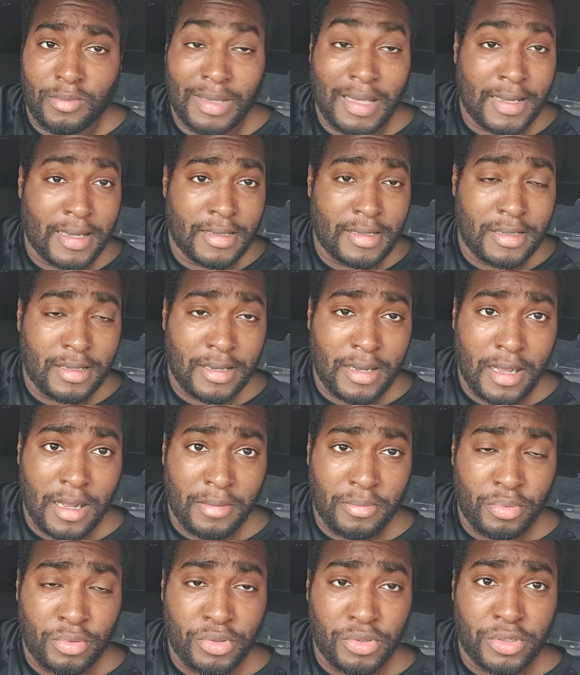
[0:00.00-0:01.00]
But like I said, I
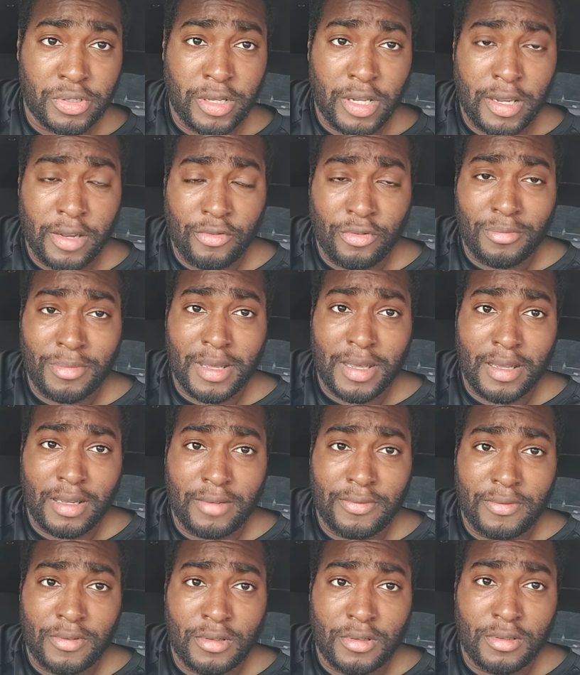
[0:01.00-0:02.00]
appreciate
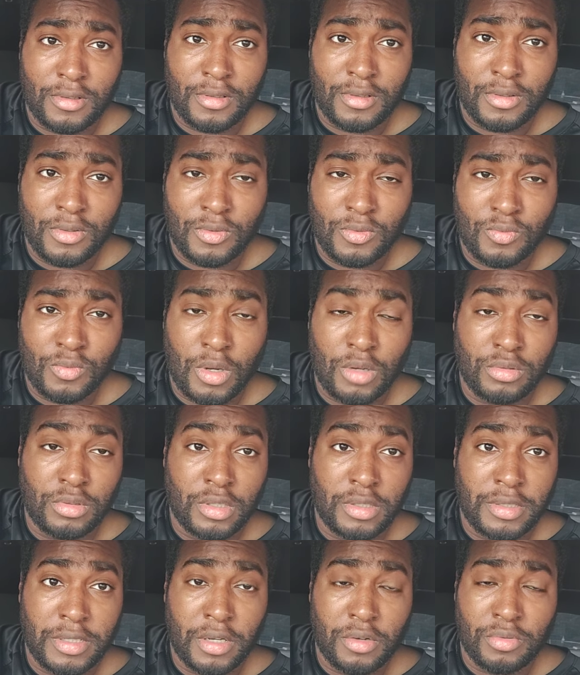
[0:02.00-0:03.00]
everybody for wanting
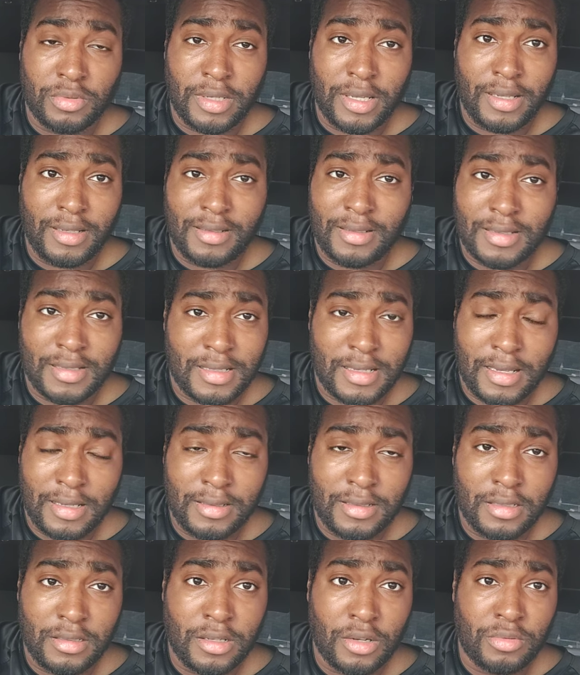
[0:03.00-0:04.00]
to donate. This
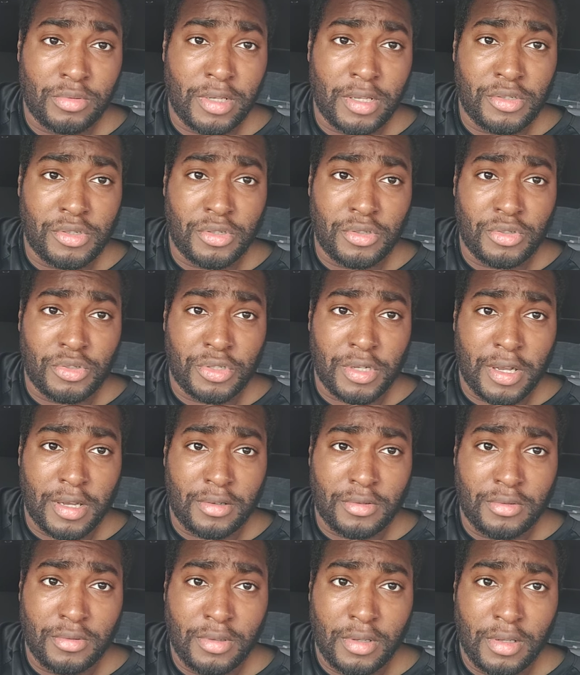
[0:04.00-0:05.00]
ain't the donation
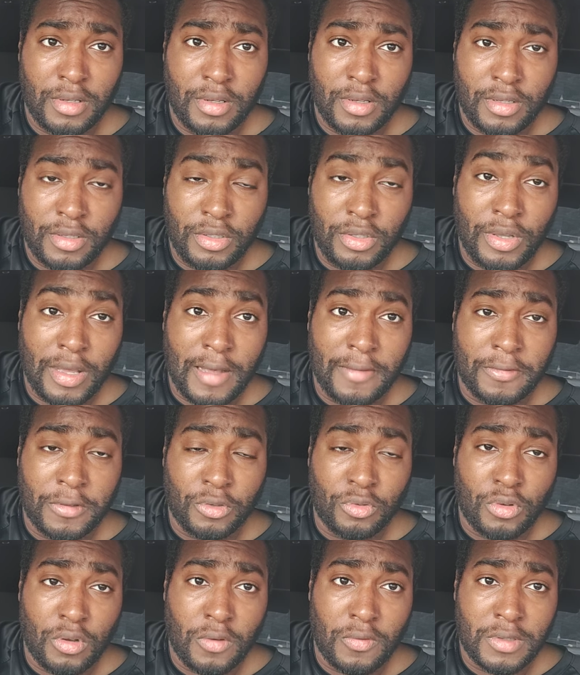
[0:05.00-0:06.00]
channel. You have
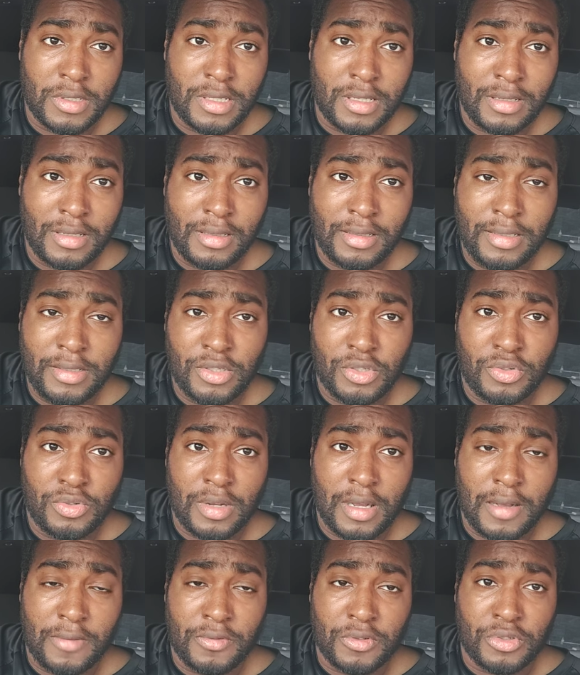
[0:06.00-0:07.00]
to go over to the lease
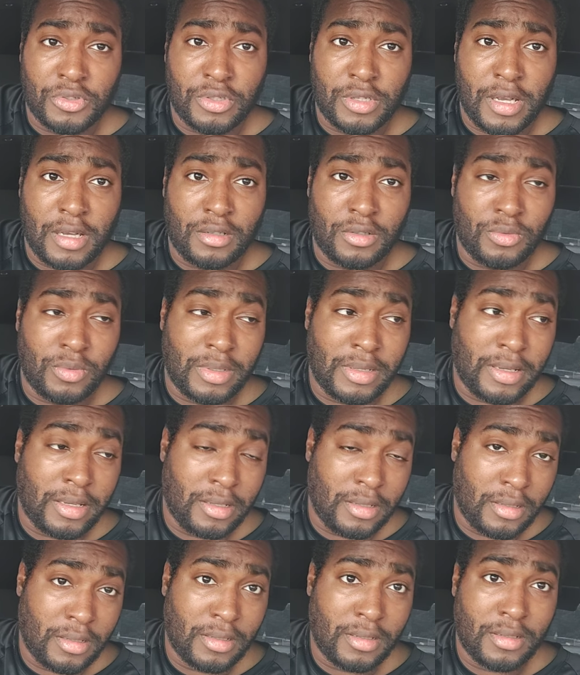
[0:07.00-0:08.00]
drivers channel where
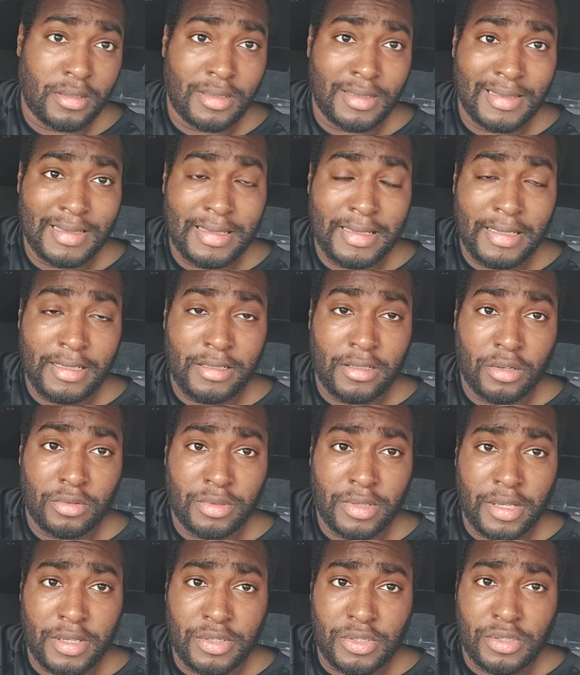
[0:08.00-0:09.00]
they need
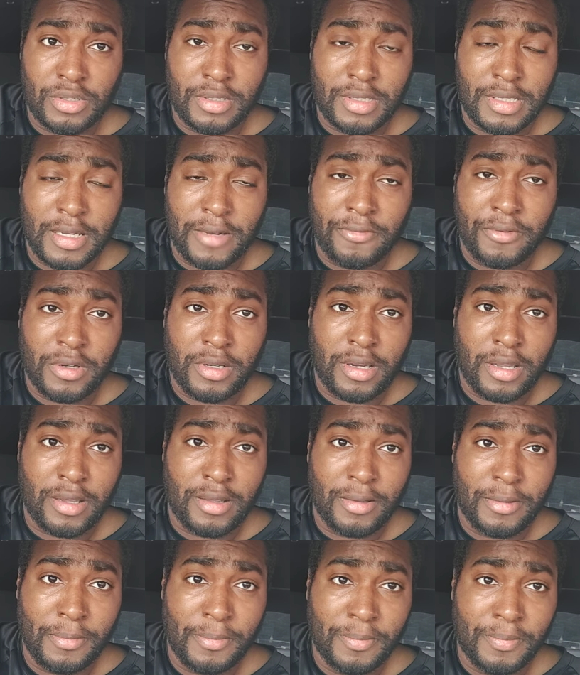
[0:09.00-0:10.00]
donations every
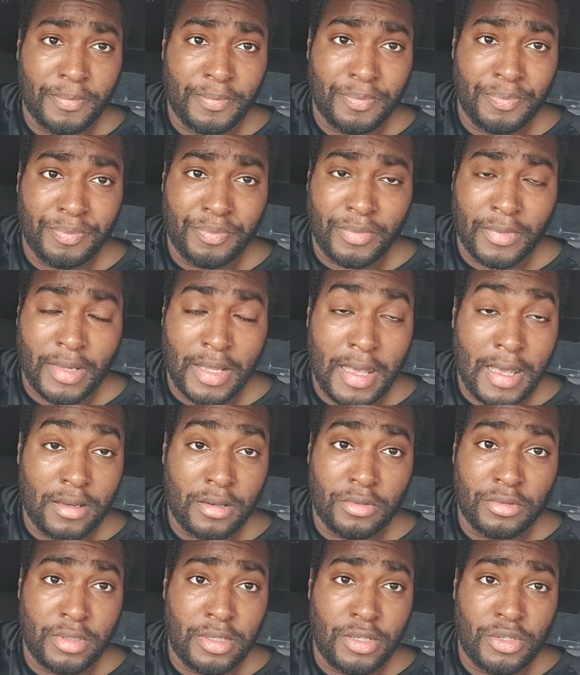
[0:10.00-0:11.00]
day. I
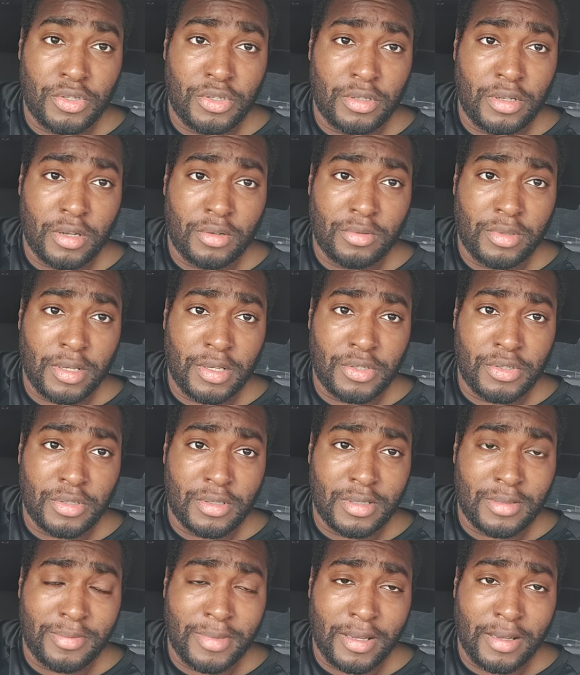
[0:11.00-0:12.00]
don't need your
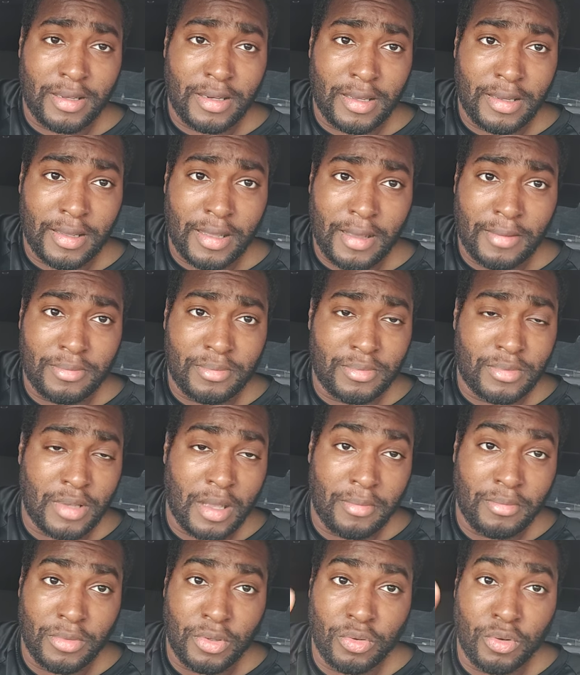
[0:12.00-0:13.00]
donations, man. I got
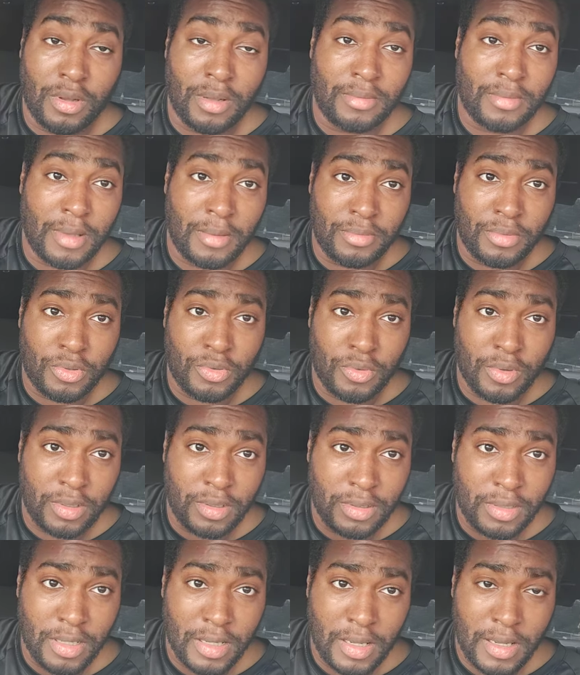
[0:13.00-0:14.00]
I'm doing I'm
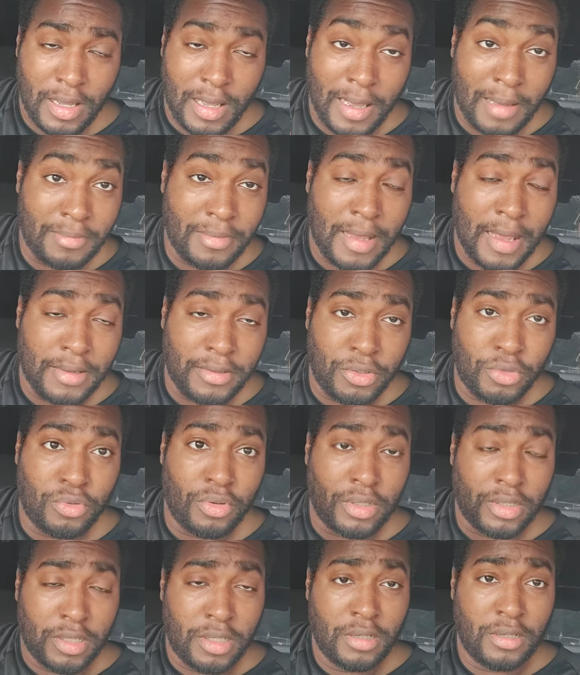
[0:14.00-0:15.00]
doing I'm not
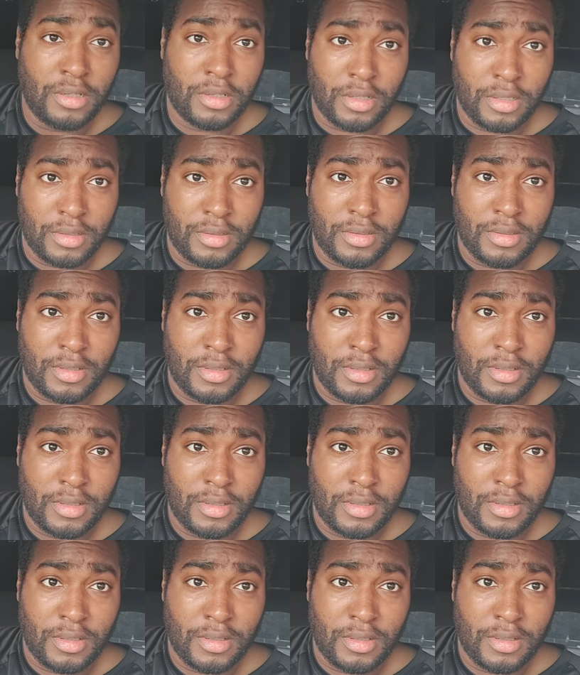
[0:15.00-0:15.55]
doing good.